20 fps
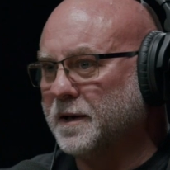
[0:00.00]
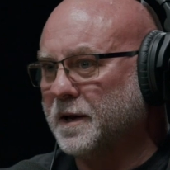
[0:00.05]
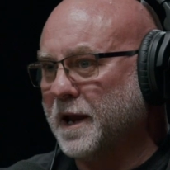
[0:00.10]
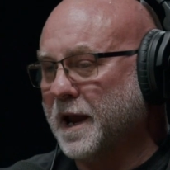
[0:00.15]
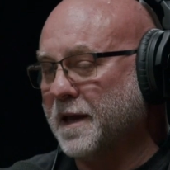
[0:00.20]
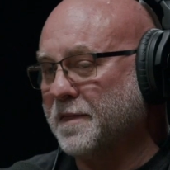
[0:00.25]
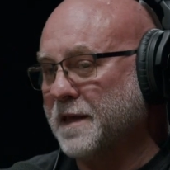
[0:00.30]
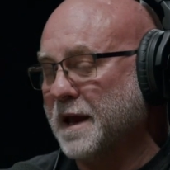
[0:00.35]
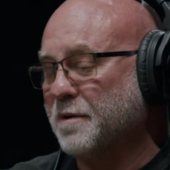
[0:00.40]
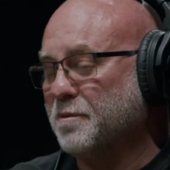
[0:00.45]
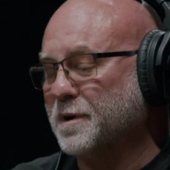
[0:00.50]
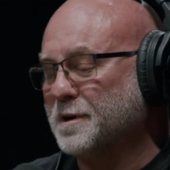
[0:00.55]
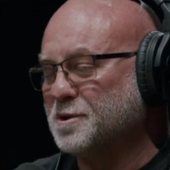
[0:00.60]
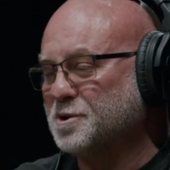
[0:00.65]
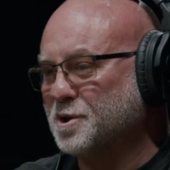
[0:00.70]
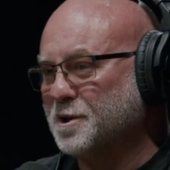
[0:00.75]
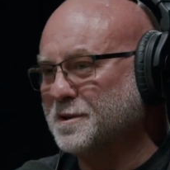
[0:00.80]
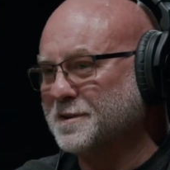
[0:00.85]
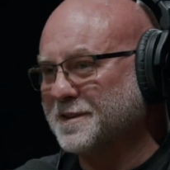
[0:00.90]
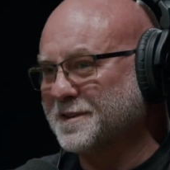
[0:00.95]
And that when
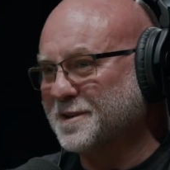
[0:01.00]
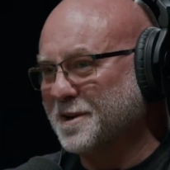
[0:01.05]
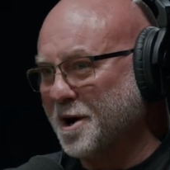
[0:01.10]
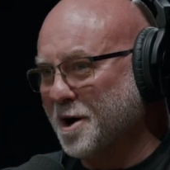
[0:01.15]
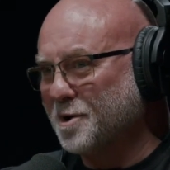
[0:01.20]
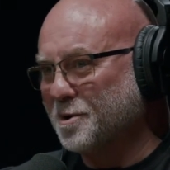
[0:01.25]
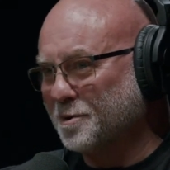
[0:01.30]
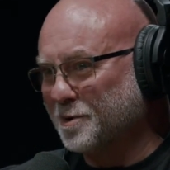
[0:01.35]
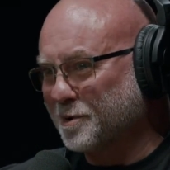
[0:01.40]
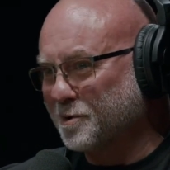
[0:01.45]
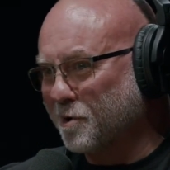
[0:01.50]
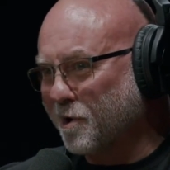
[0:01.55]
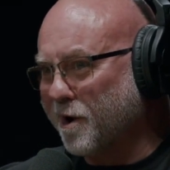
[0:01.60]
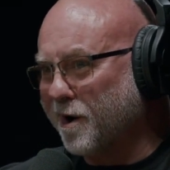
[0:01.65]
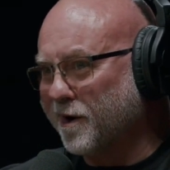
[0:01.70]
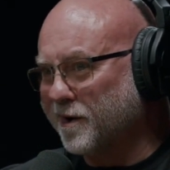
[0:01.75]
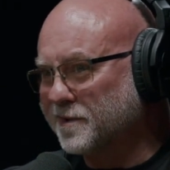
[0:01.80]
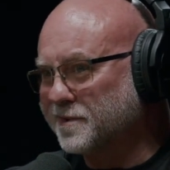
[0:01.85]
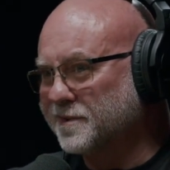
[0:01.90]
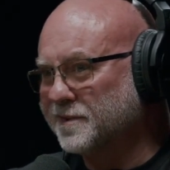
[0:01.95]
Jesus hung on the
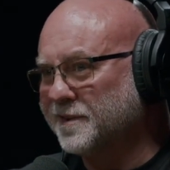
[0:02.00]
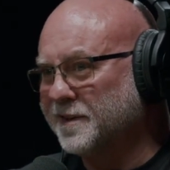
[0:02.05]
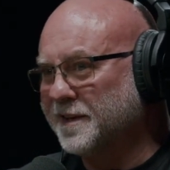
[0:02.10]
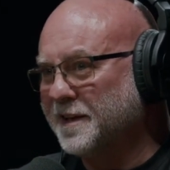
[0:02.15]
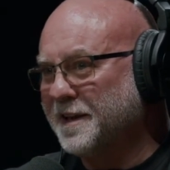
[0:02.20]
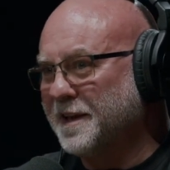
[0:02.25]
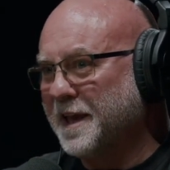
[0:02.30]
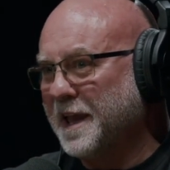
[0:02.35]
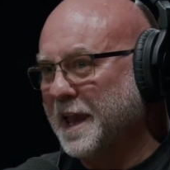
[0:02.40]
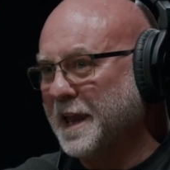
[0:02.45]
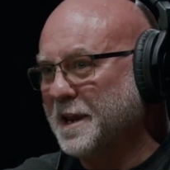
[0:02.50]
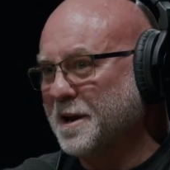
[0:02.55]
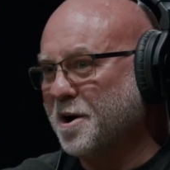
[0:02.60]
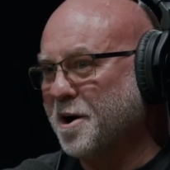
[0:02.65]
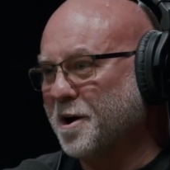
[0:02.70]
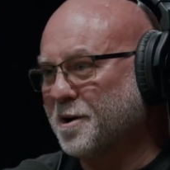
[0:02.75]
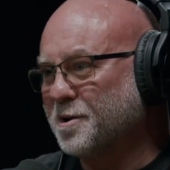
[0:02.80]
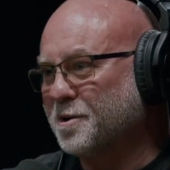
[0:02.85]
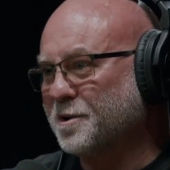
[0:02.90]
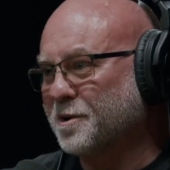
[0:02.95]
cross, he
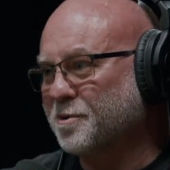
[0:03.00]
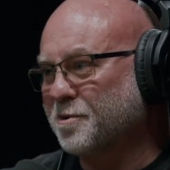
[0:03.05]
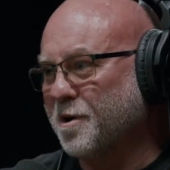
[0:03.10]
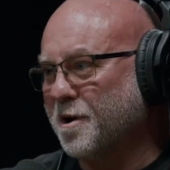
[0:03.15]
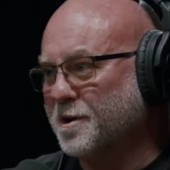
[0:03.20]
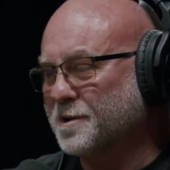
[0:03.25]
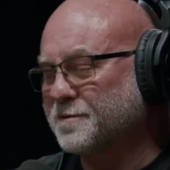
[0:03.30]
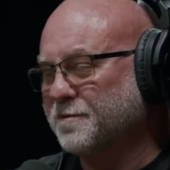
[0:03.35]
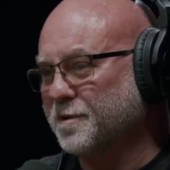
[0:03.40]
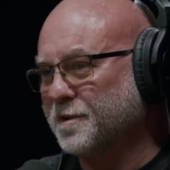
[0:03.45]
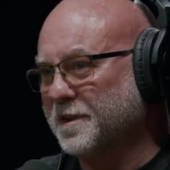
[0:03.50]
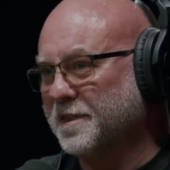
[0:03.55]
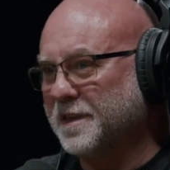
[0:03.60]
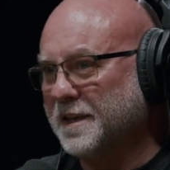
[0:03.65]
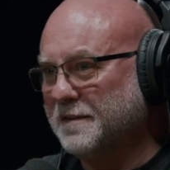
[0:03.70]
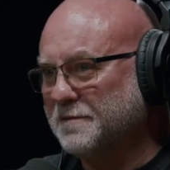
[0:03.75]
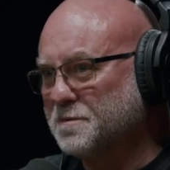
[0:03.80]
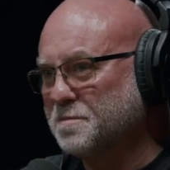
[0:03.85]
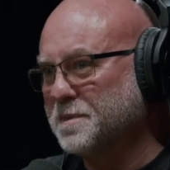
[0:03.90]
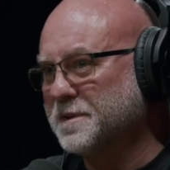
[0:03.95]
hung on the cross for the
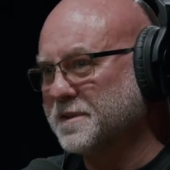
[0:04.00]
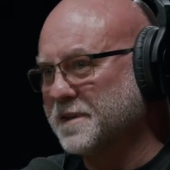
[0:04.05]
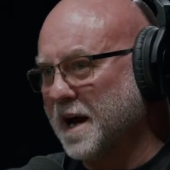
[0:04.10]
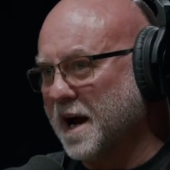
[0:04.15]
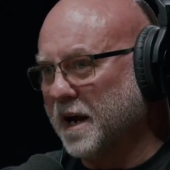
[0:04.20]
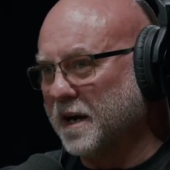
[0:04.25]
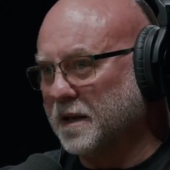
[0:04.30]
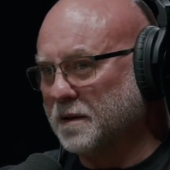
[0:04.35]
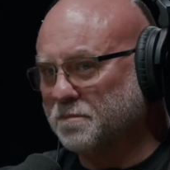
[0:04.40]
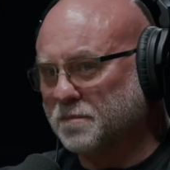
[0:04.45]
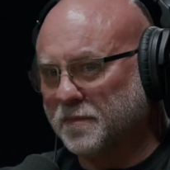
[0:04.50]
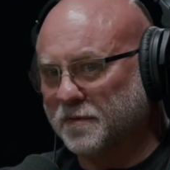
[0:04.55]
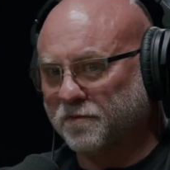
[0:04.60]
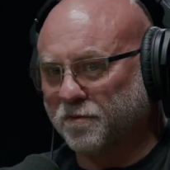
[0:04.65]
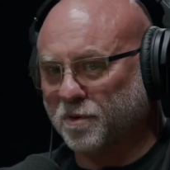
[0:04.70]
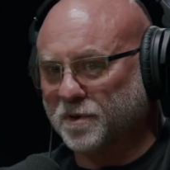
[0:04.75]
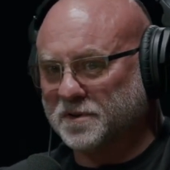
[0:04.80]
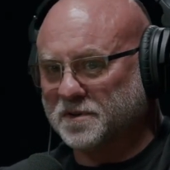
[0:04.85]
thieves beside him, for his